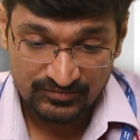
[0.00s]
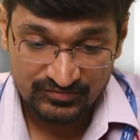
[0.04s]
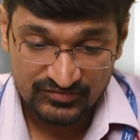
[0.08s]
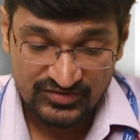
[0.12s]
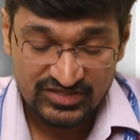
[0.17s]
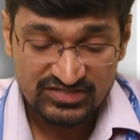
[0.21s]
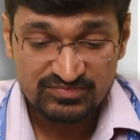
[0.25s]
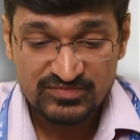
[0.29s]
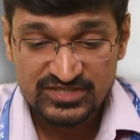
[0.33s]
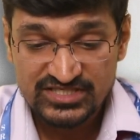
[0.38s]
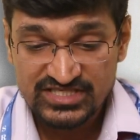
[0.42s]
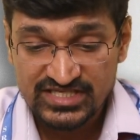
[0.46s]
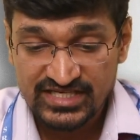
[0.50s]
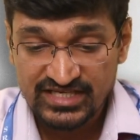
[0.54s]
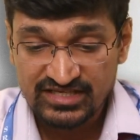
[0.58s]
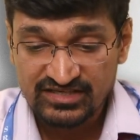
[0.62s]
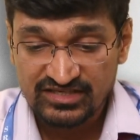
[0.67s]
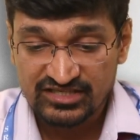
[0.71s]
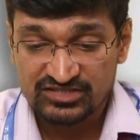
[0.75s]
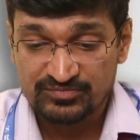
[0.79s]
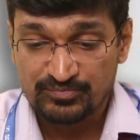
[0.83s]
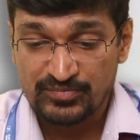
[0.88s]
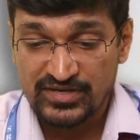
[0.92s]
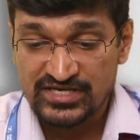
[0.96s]
This machine
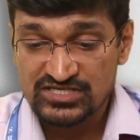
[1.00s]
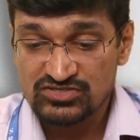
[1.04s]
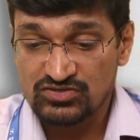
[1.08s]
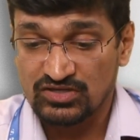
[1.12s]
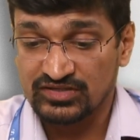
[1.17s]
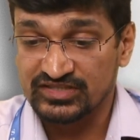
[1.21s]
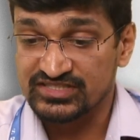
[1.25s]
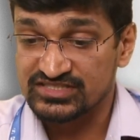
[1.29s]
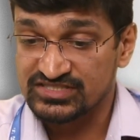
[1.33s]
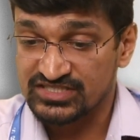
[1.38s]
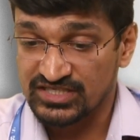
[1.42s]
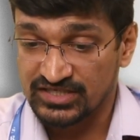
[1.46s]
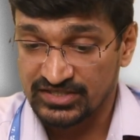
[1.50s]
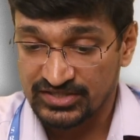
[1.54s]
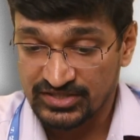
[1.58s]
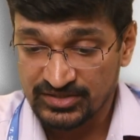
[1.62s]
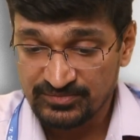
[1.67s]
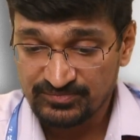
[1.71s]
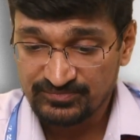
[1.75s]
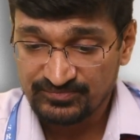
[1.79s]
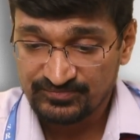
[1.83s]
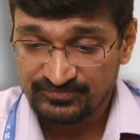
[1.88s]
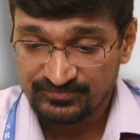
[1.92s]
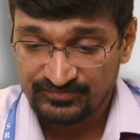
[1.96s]
is pressed on the
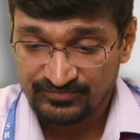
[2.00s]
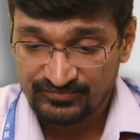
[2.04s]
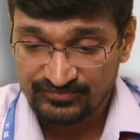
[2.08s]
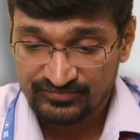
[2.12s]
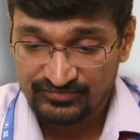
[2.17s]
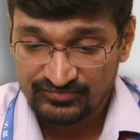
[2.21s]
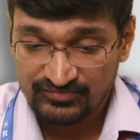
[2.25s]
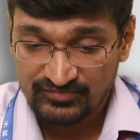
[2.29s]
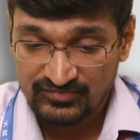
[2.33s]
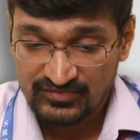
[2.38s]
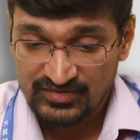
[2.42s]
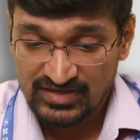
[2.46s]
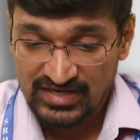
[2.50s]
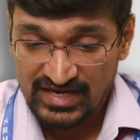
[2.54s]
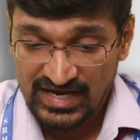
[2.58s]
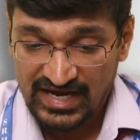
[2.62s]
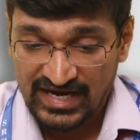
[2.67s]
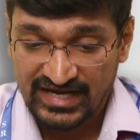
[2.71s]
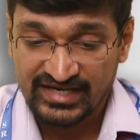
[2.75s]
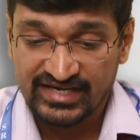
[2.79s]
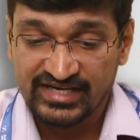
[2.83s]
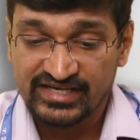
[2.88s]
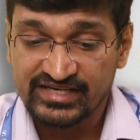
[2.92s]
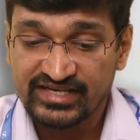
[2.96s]
sternum
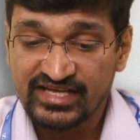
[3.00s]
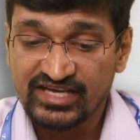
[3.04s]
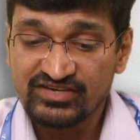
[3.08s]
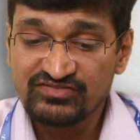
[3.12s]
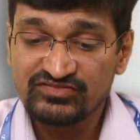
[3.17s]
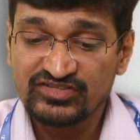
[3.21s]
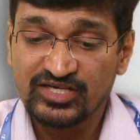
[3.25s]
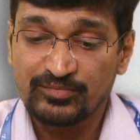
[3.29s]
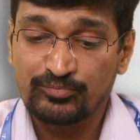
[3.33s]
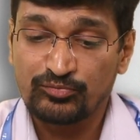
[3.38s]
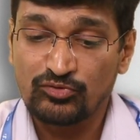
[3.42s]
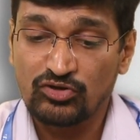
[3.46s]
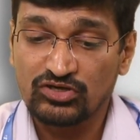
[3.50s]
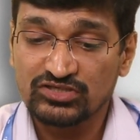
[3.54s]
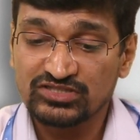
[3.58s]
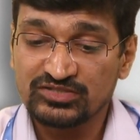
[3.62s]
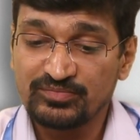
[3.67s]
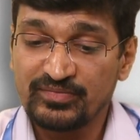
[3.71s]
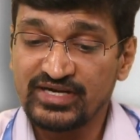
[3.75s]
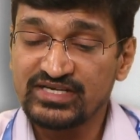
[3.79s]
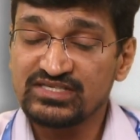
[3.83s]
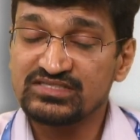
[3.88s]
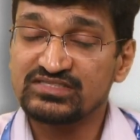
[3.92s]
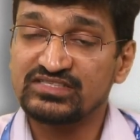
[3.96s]
and it gives the
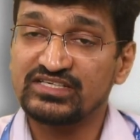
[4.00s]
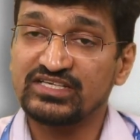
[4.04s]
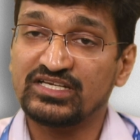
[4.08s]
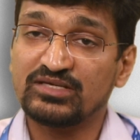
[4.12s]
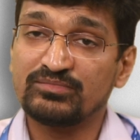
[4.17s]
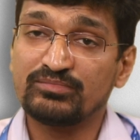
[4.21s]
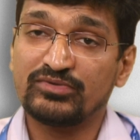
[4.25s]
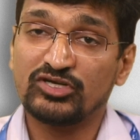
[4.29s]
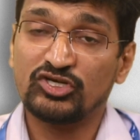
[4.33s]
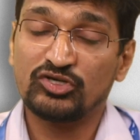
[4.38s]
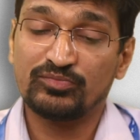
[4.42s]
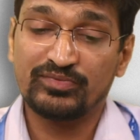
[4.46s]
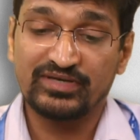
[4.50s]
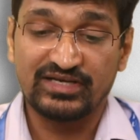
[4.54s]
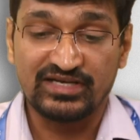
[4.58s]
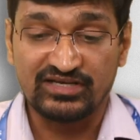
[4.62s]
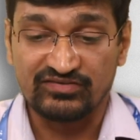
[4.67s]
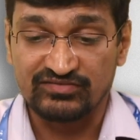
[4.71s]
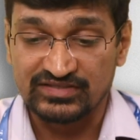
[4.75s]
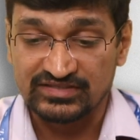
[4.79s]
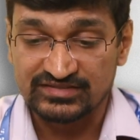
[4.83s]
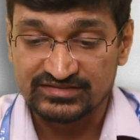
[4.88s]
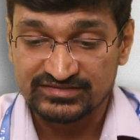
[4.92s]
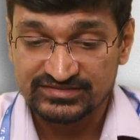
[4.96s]
approximate serum bilirubin
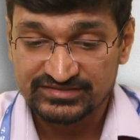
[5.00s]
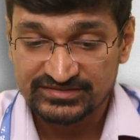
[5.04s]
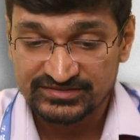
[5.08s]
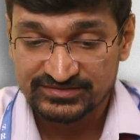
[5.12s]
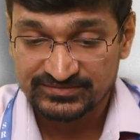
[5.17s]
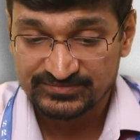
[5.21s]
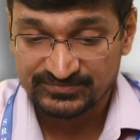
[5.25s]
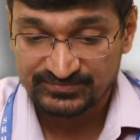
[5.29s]
levels.